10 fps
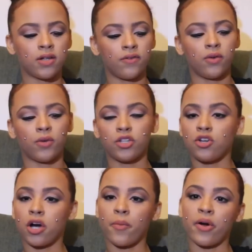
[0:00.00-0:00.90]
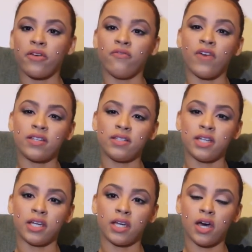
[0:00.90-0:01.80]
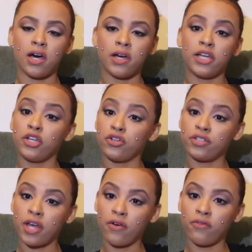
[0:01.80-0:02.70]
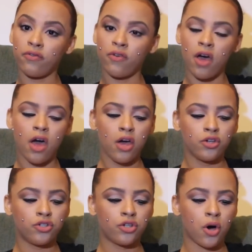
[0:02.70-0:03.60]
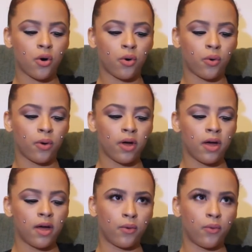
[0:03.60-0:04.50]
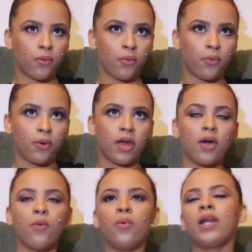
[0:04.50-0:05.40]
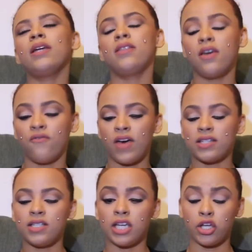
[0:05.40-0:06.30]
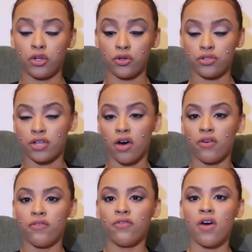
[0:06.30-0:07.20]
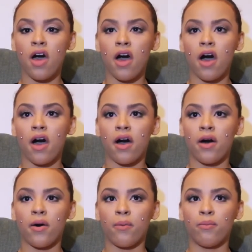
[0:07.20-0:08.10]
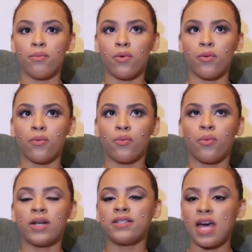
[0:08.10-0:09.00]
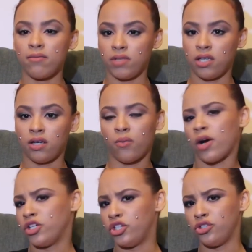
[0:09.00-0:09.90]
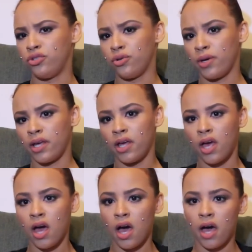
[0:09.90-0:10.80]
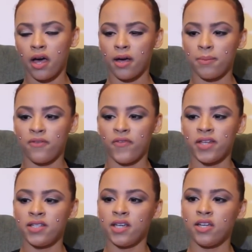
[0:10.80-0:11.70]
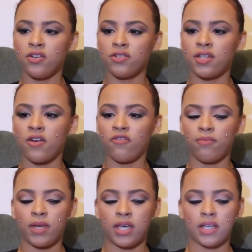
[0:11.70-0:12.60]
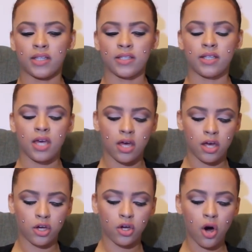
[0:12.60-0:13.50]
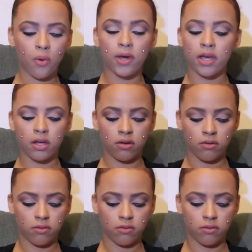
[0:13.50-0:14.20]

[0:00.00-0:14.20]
definitely want to talk about investing in yourself. So when I say investing in yourself, what does that mean and why should you do it? Investing in yourself means going